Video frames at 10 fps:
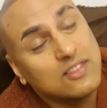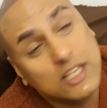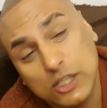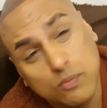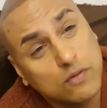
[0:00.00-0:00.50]

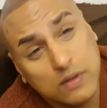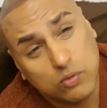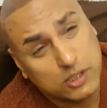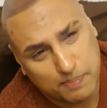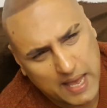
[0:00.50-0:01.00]
This movie
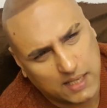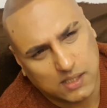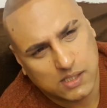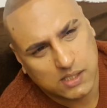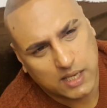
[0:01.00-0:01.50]
was
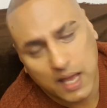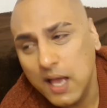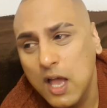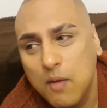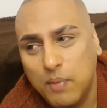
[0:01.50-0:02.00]
pants, yeah?
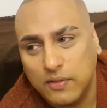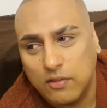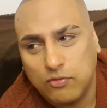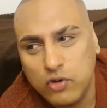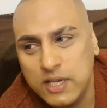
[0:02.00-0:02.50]
But the
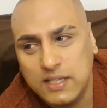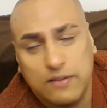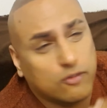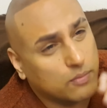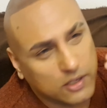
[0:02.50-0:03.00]
3D
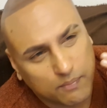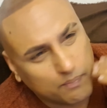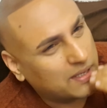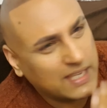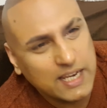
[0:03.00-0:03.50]
from the
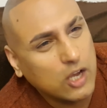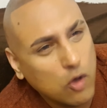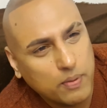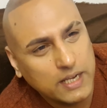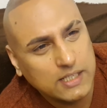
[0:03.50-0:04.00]
beginning
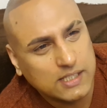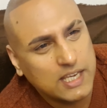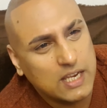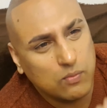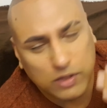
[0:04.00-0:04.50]
opening
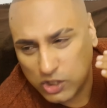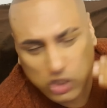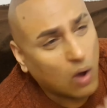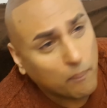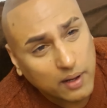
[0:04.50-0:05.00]
scene with the
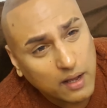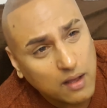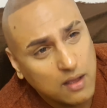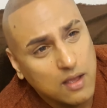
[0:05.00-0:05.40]
chopper